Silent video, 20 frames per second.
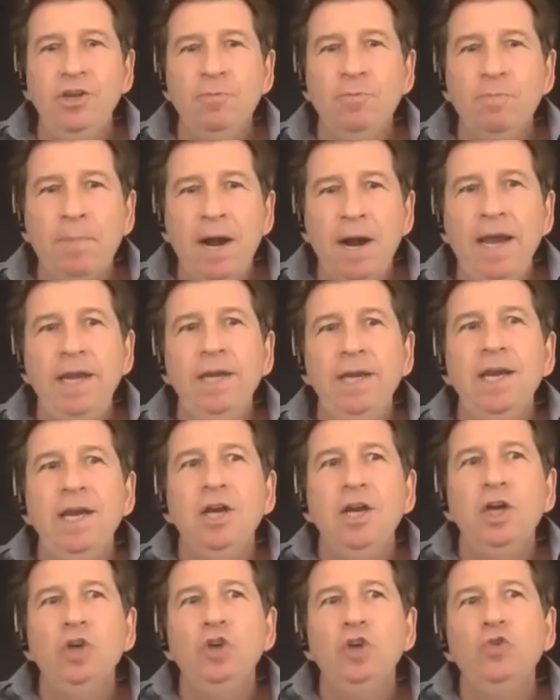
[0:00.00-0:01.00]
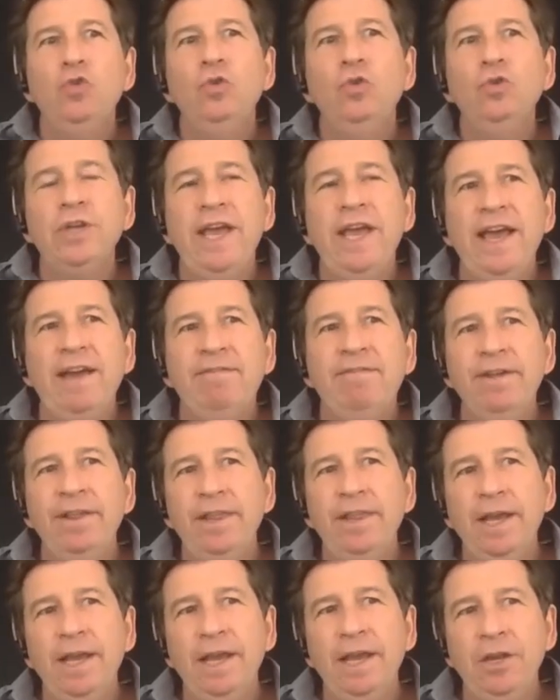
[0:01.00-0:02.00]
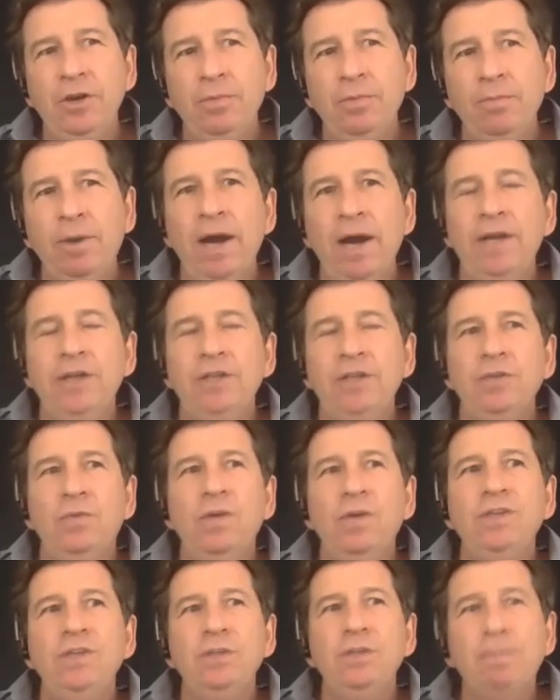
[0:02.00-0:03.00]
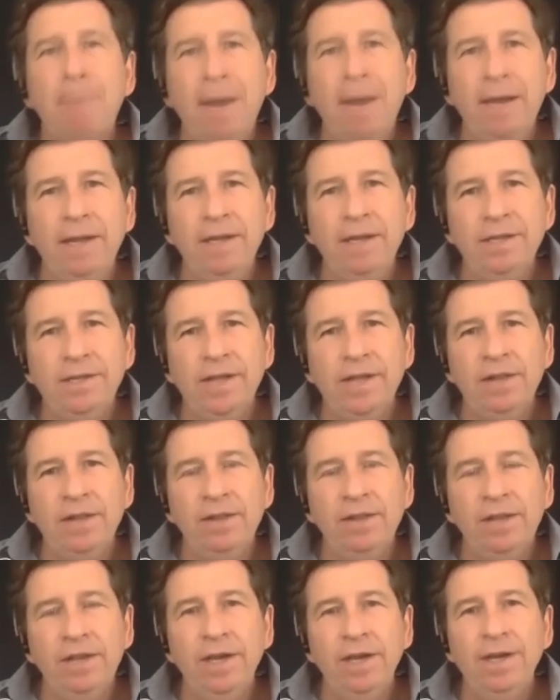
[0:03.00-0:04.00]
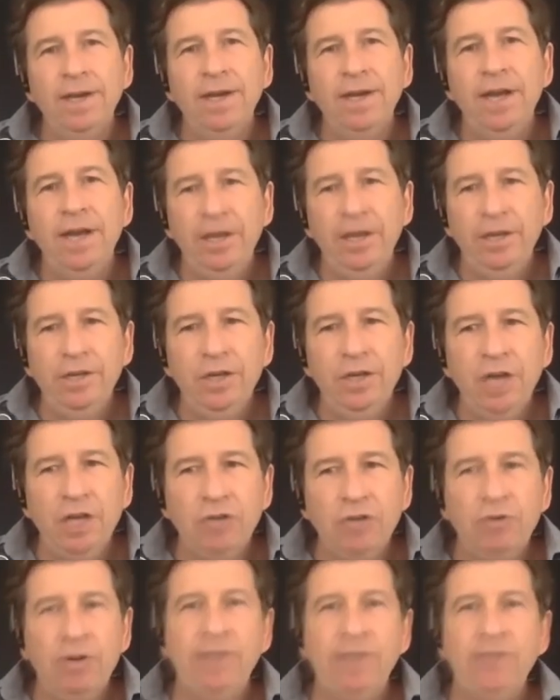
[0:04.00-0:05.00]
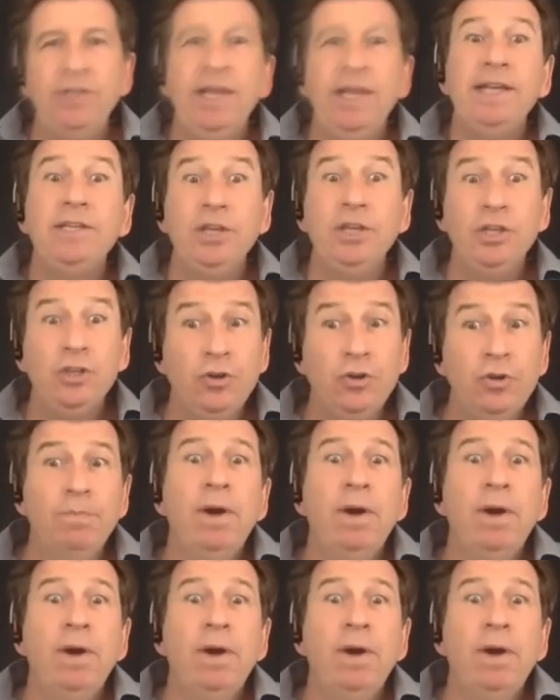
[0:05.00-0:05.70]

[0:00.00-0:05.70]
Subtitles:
Your mind controls everything in your body. So once the mind is healthy, it translates into your